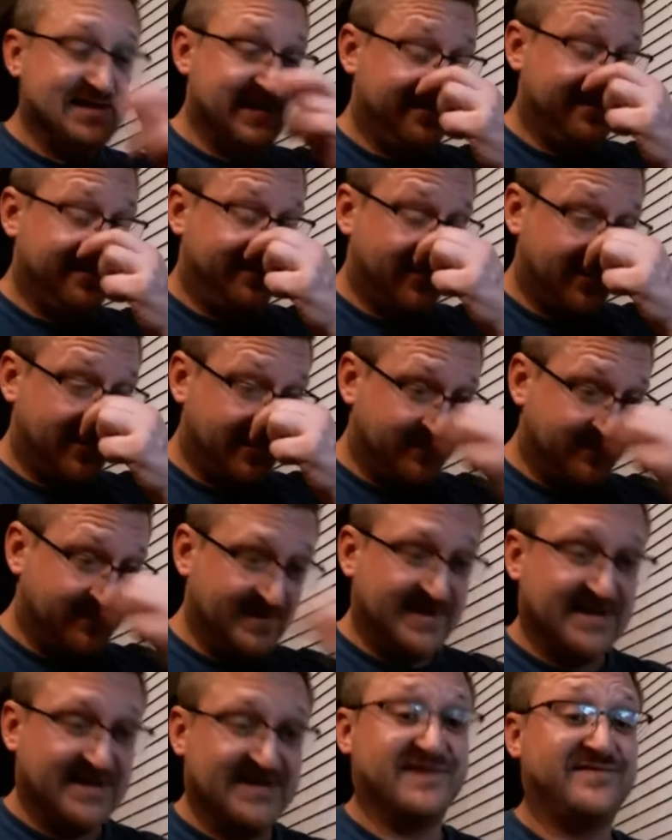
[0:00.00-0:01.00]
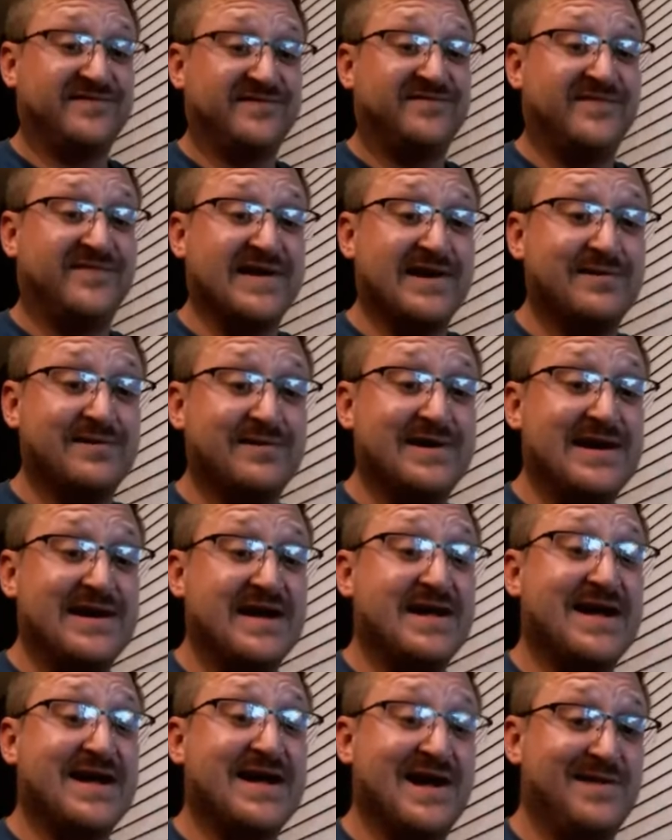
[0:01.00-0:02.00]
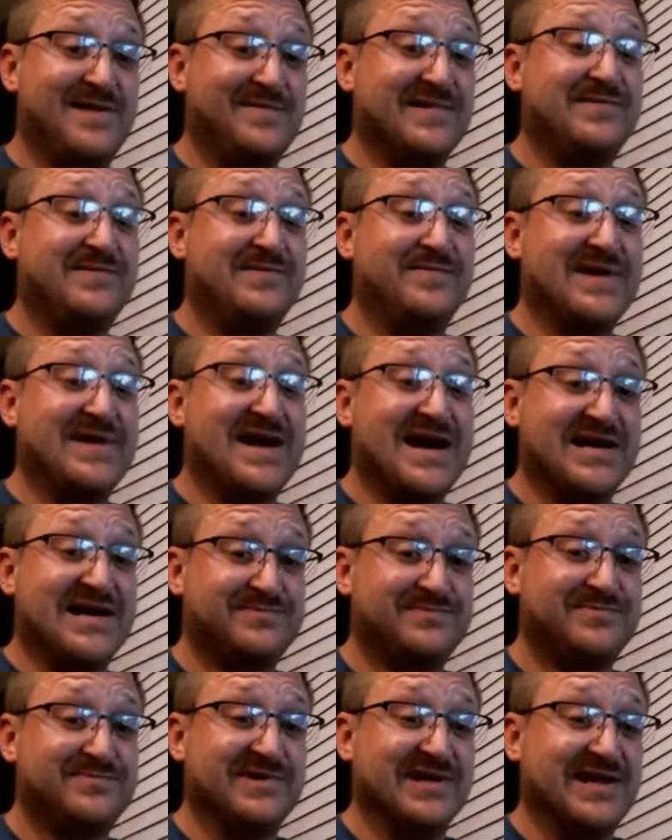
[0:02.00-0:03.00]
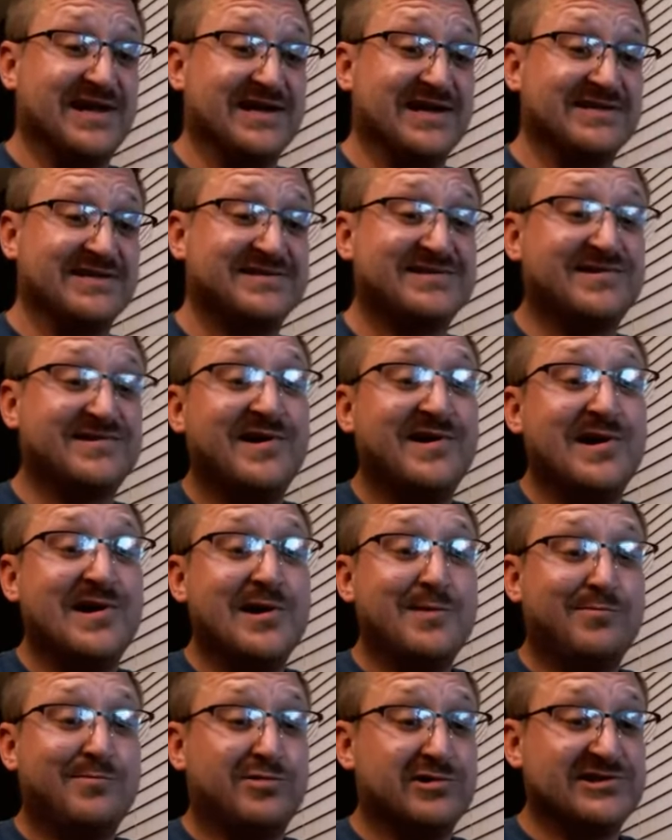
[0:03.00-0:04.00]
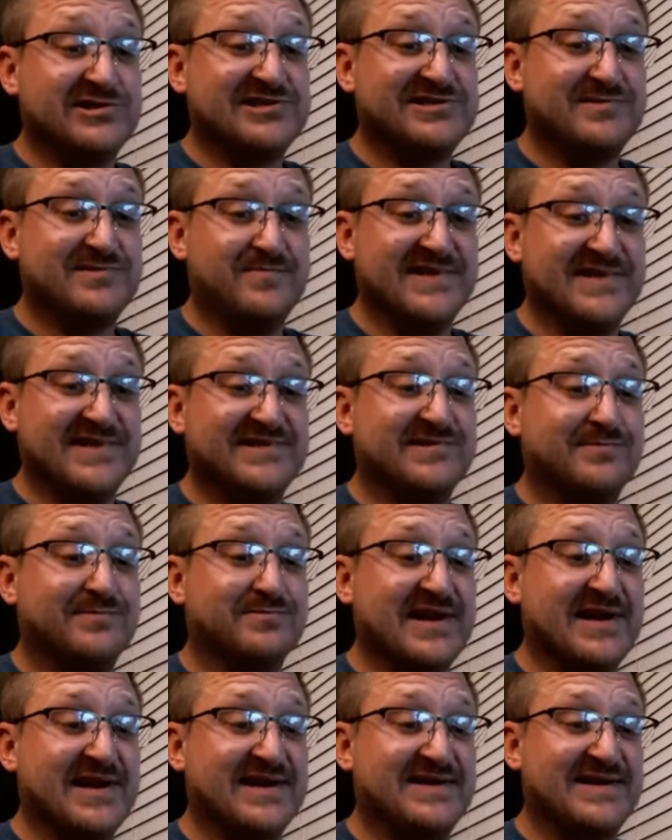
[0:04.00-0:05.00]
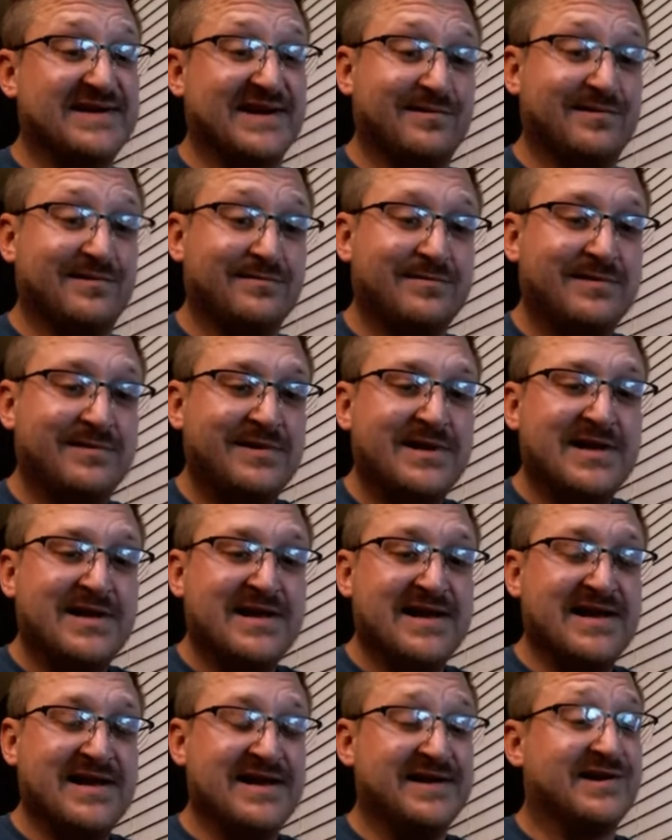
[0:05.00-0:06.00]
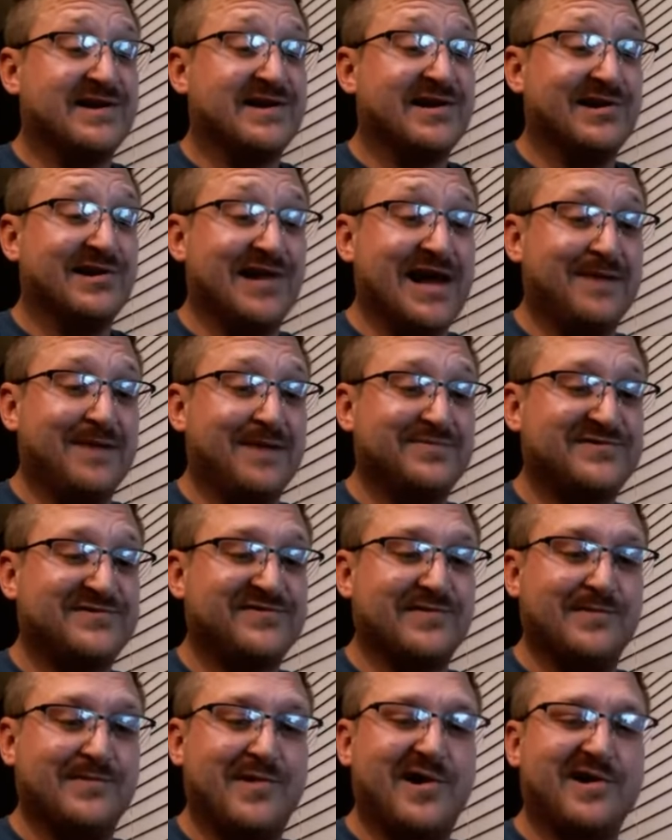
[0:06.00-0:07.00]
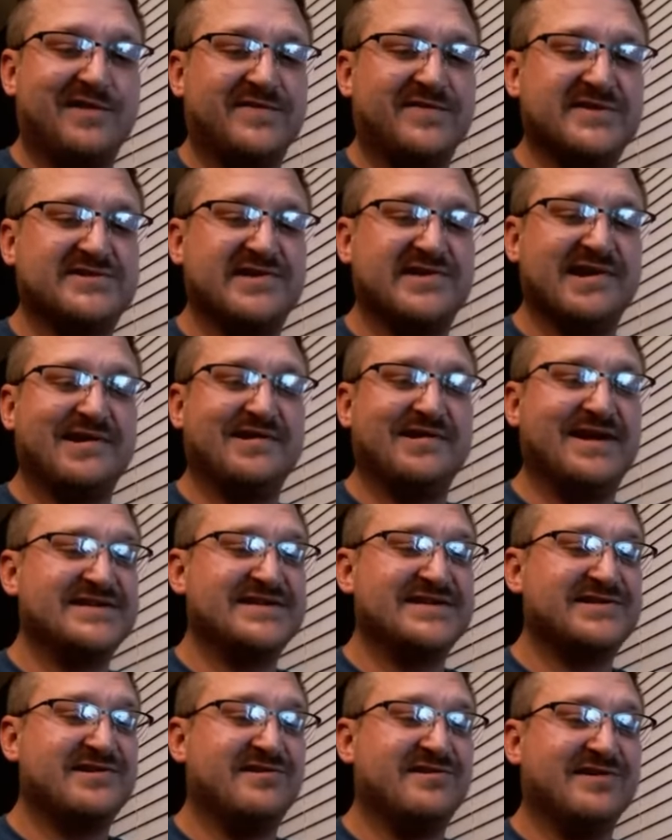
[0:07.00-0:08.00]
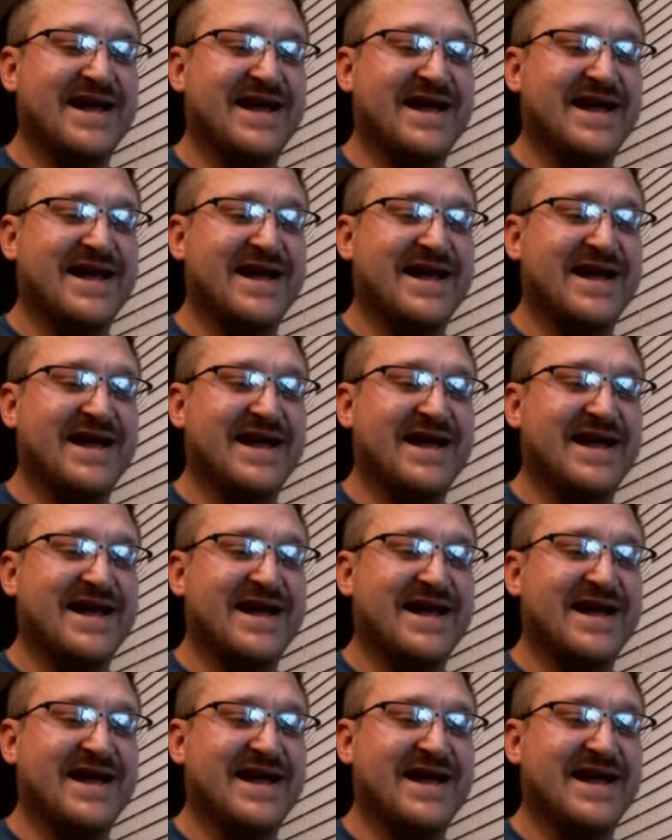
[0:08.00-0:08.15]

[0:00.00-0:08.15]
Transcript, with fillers: have heard that it is very common to be hospitalized, pushed to mental breakdown, and collapse from all the psychological